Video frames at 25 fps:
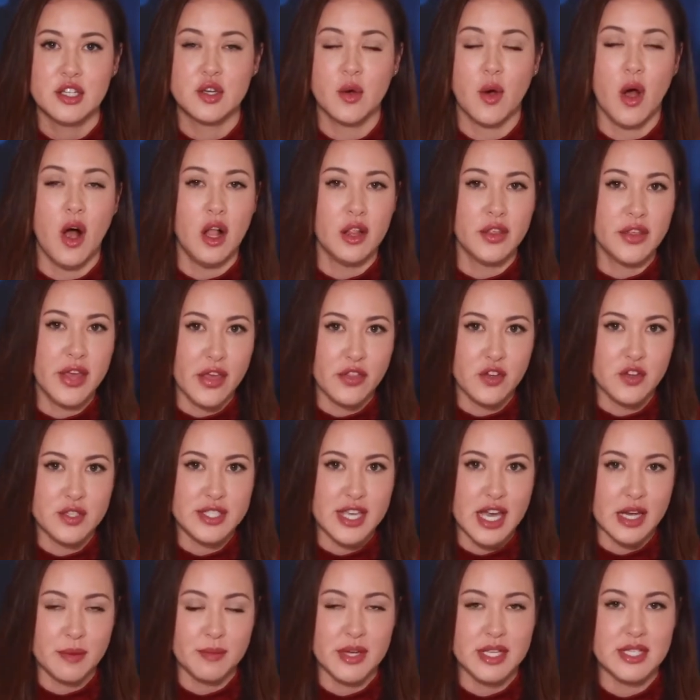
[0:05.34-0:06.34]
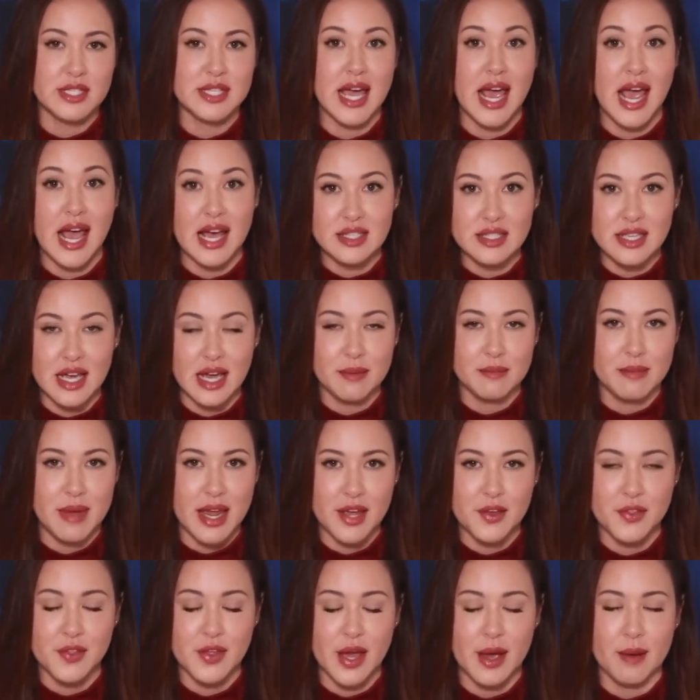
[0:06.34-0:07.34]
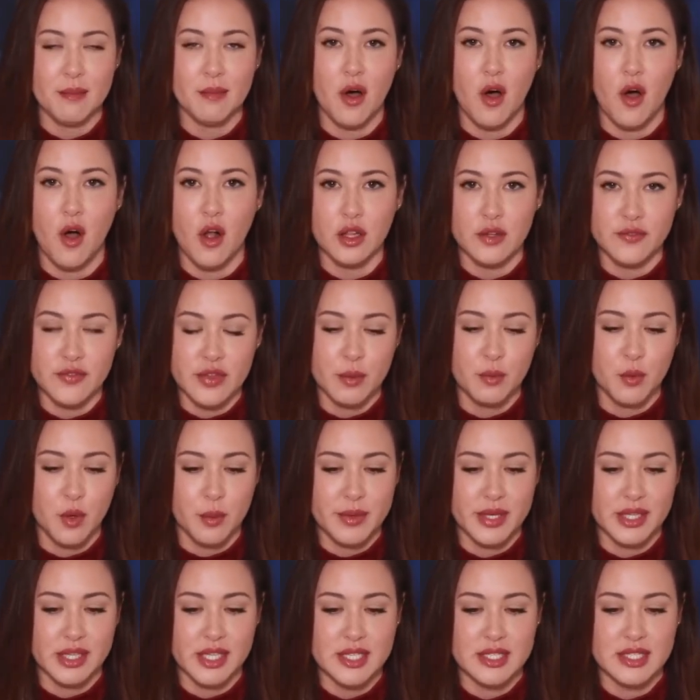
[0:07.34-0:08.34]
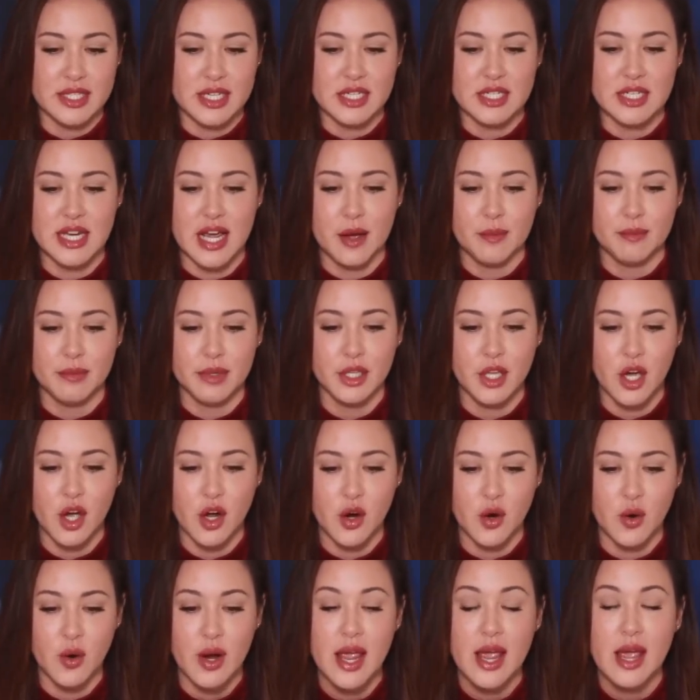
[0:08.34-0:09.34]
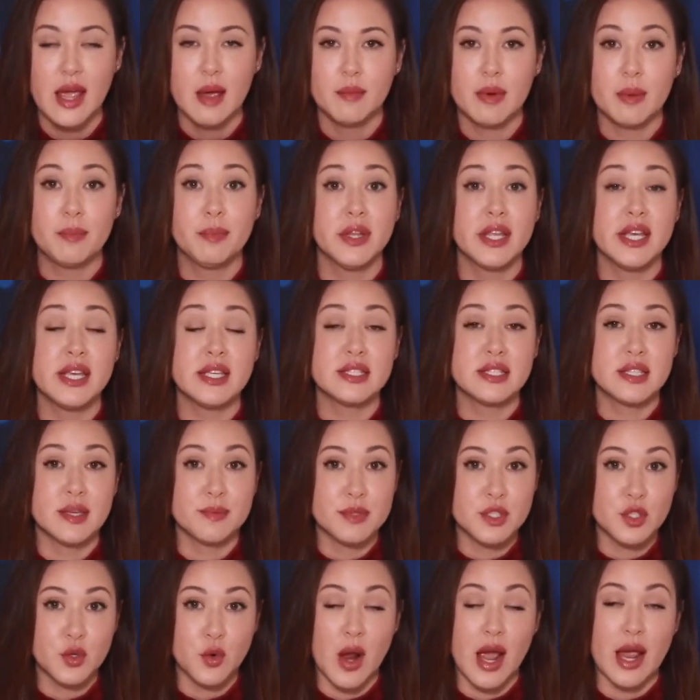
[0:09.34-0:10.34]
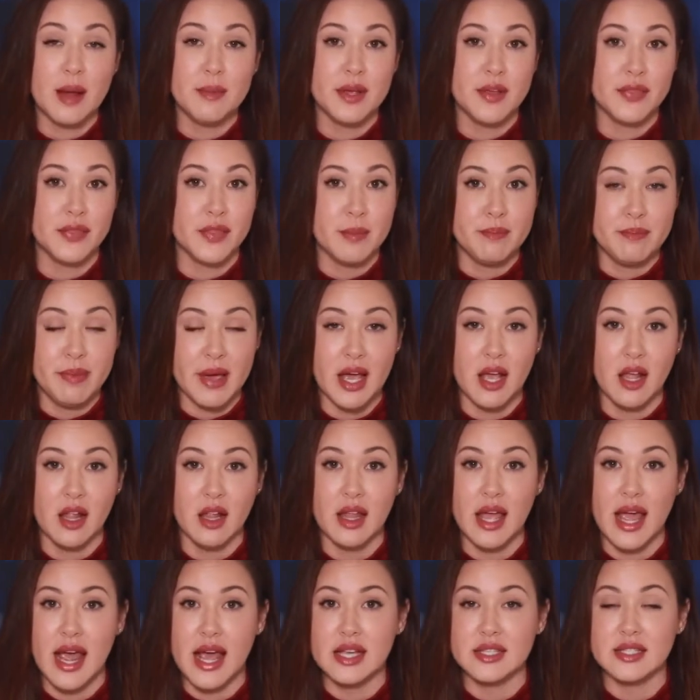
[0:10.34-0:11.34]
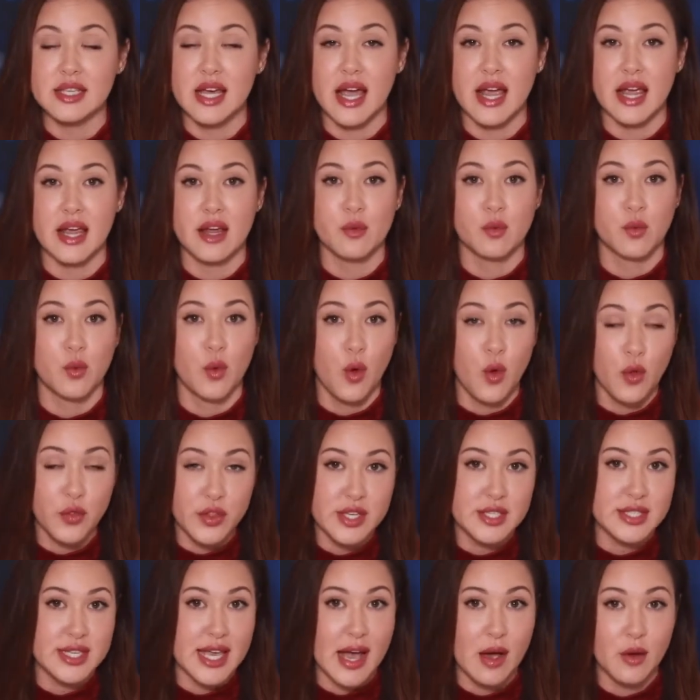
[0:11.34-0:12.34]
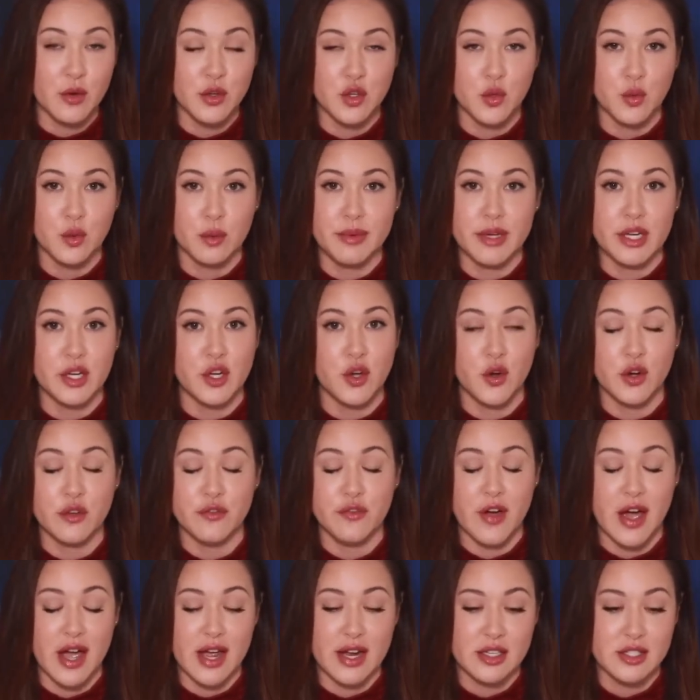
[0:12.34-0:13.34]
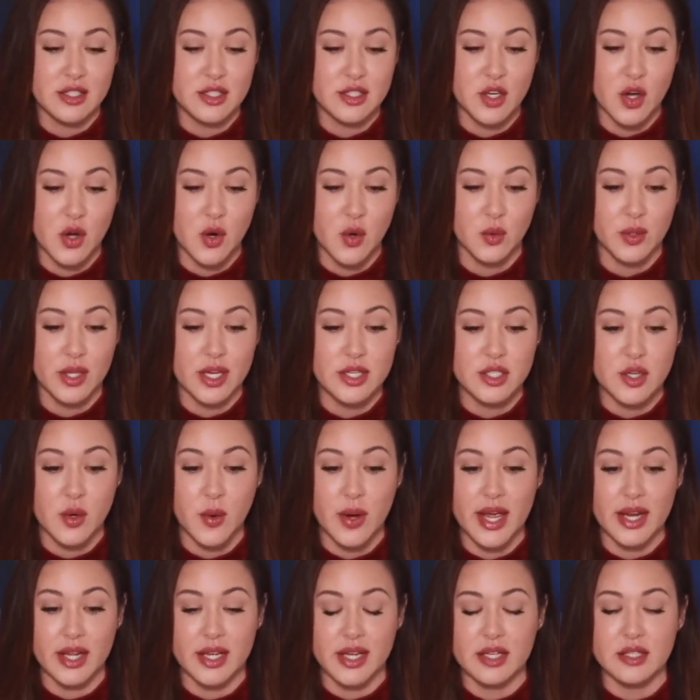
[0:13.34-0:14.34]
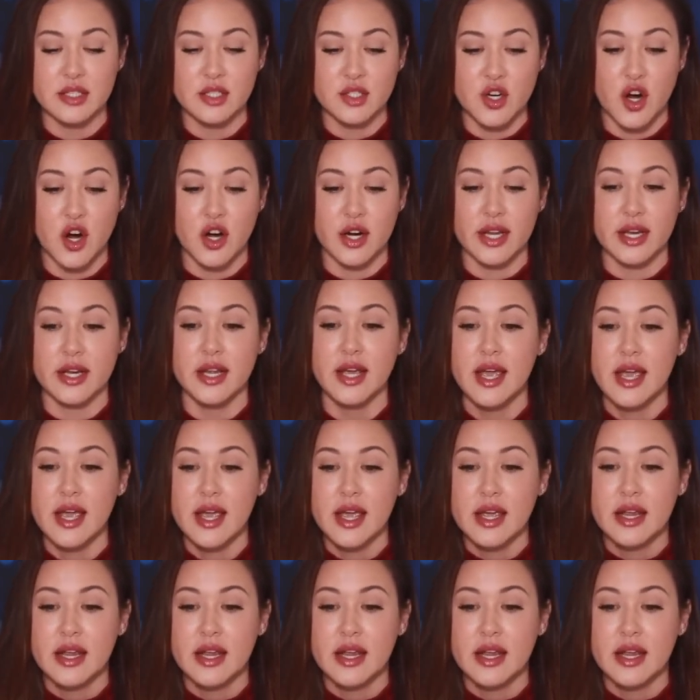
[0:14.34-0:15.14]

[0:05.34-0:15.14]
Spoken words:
to all the other segments as I make them. All of them will be listed down below. But please subscribe, hit the bell. As I roll these out, you will be notified. So let's go ahead and get started.